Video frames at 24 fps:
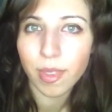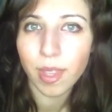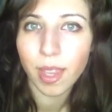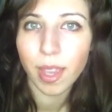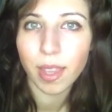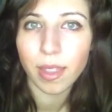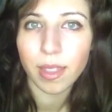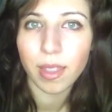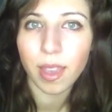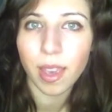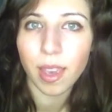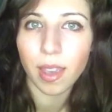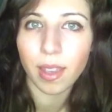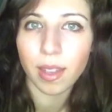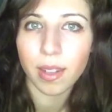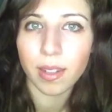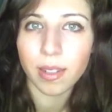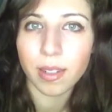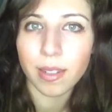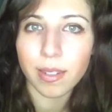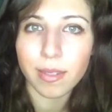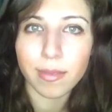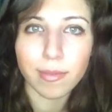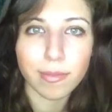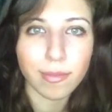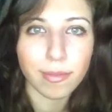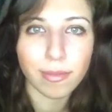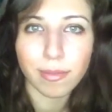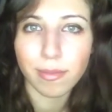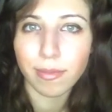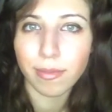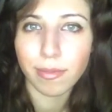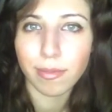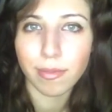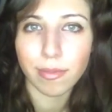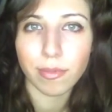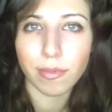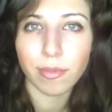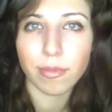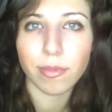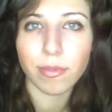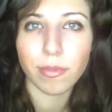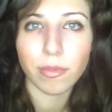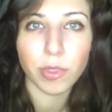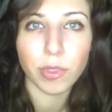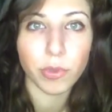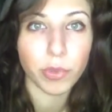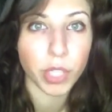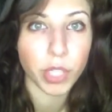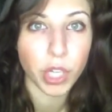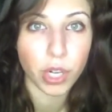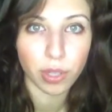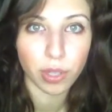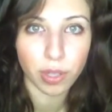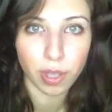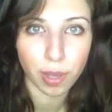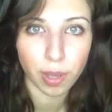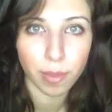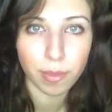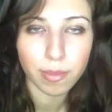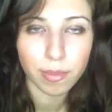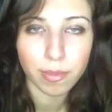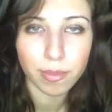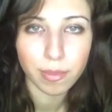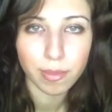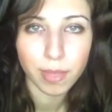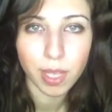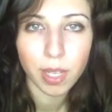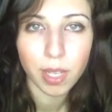and then return them,